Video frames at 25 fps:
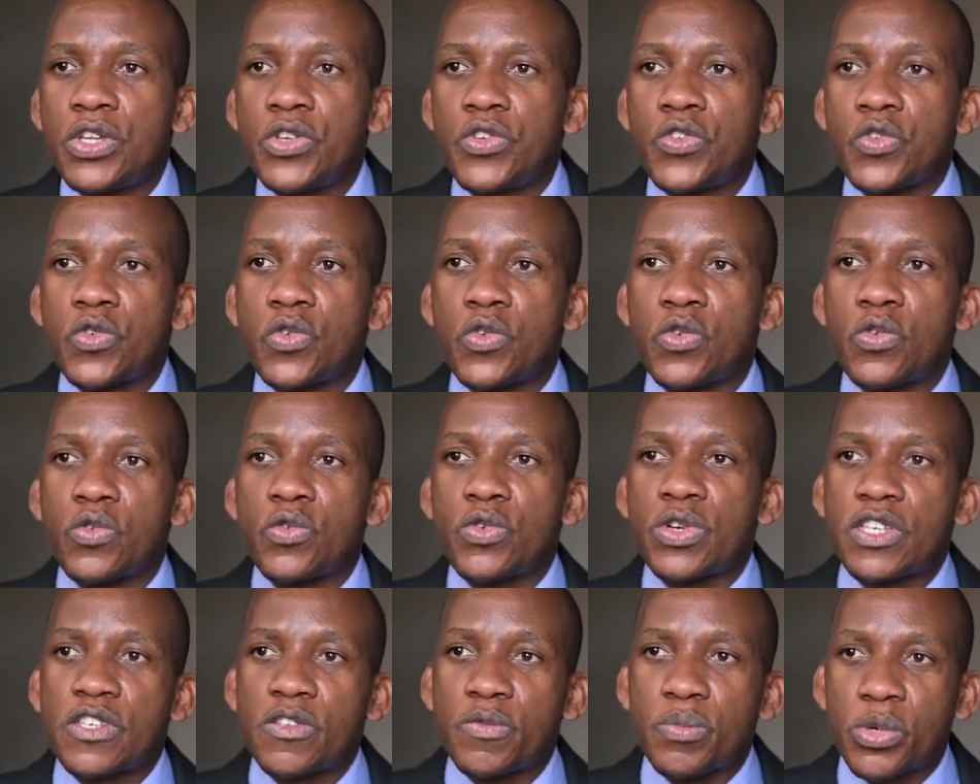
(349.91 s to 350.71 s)
to
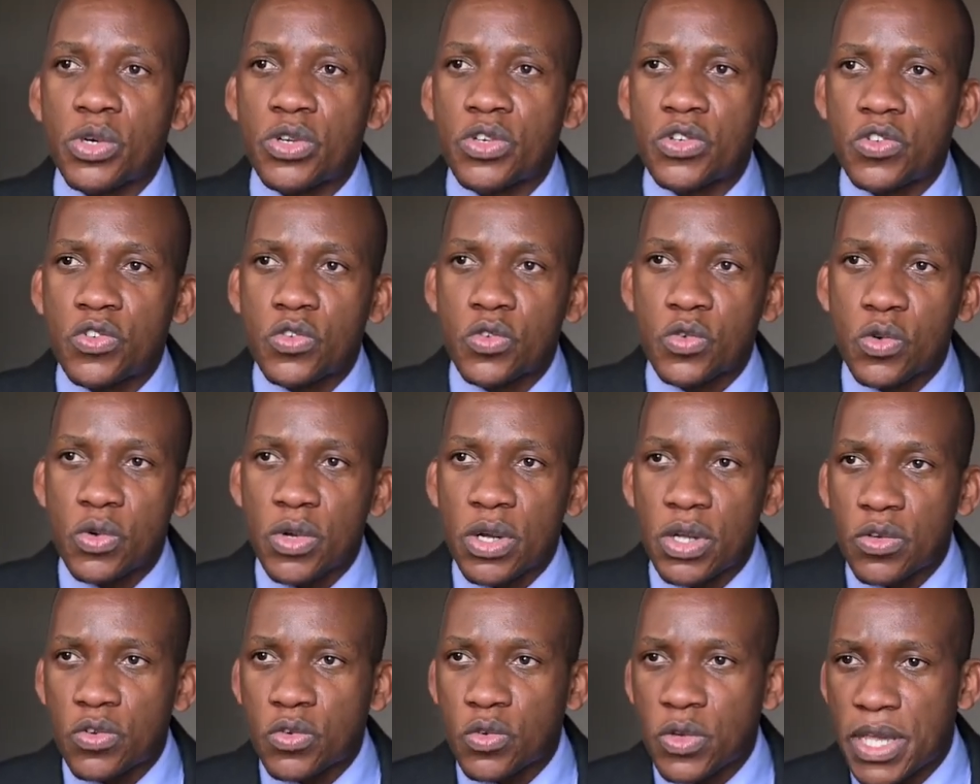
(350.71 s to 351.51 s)
respond to
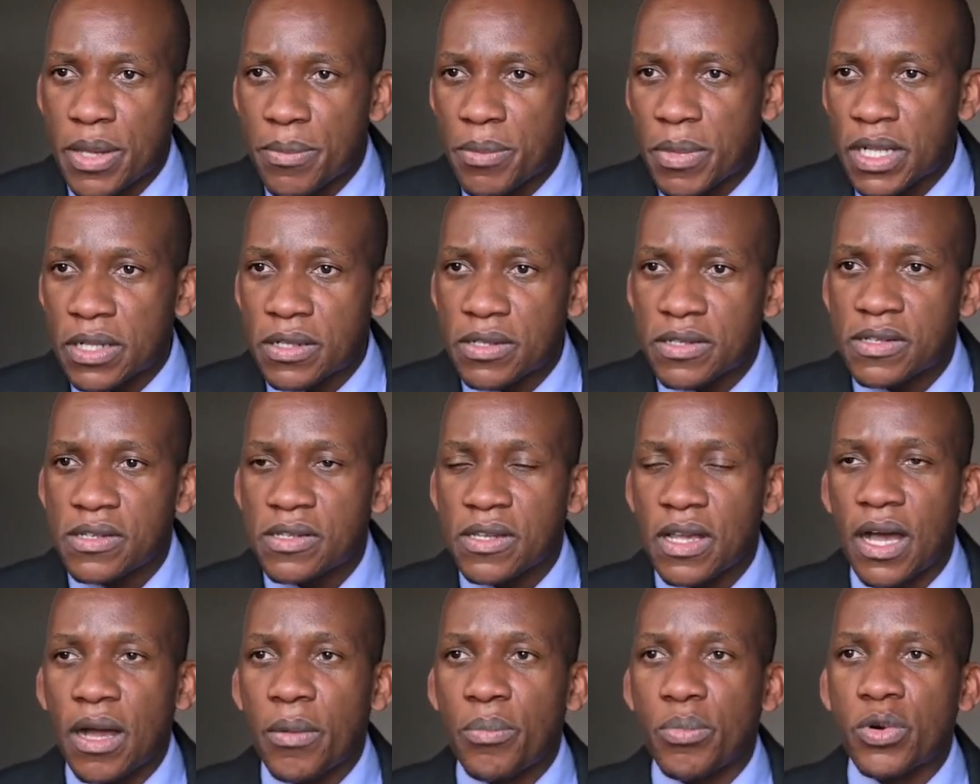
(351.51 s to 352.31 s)
emails
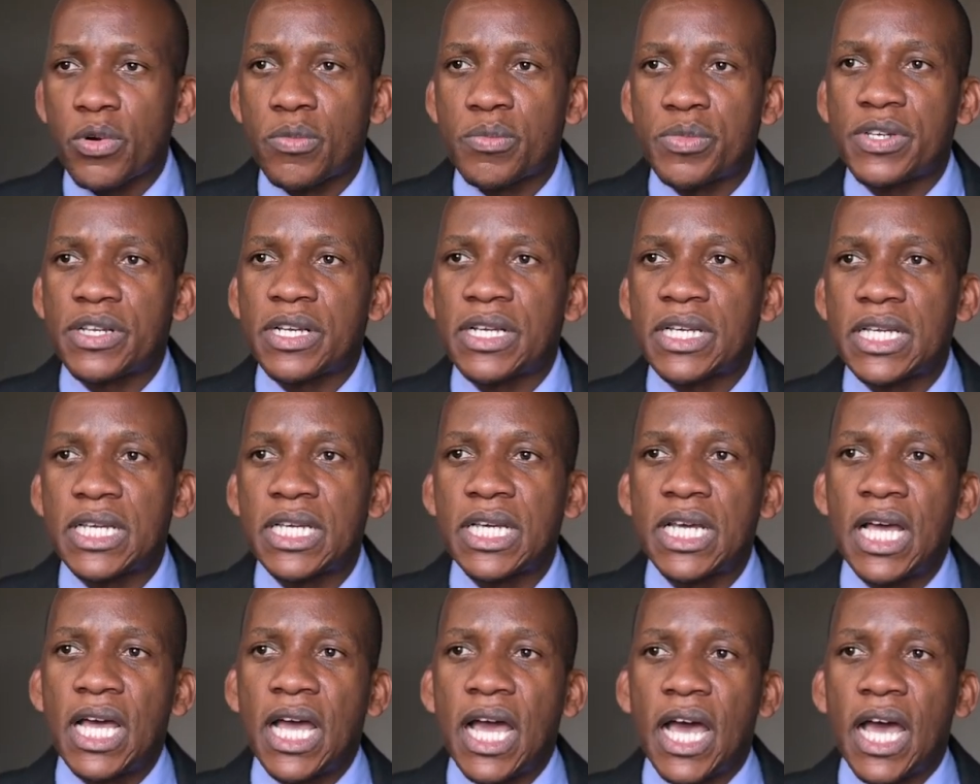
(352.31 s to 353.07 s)
promptly,